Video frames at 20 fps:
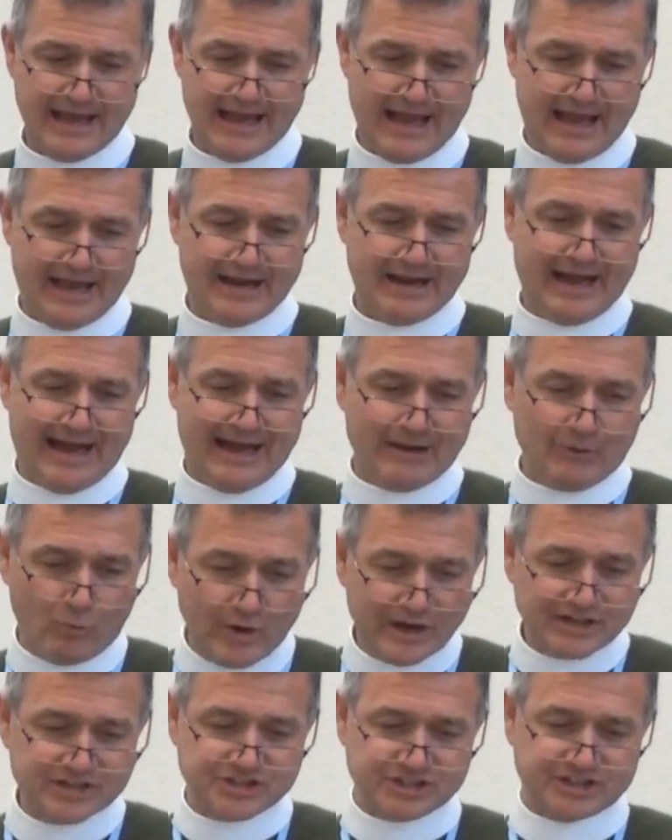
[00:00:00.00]
And I
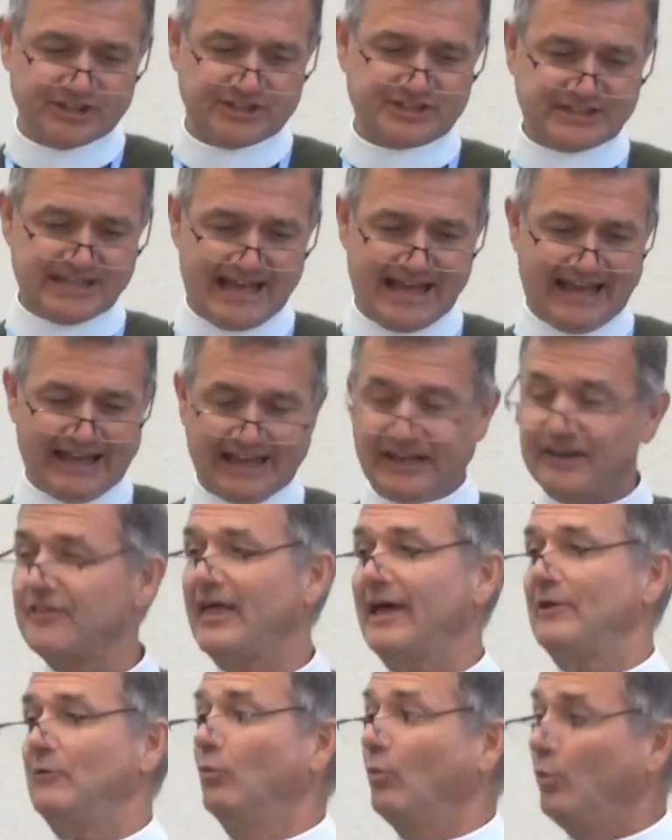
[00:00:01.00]
wish to say
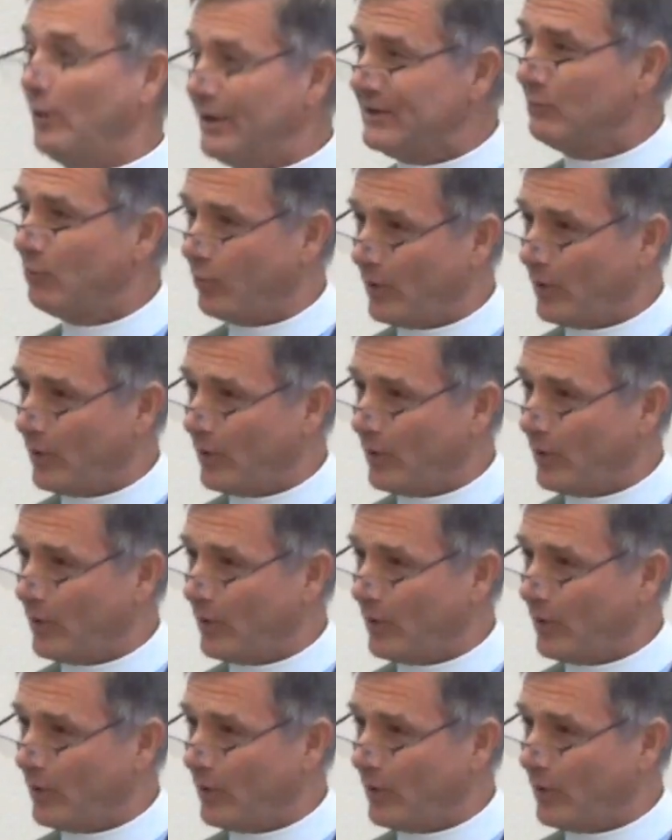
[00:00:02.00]
that we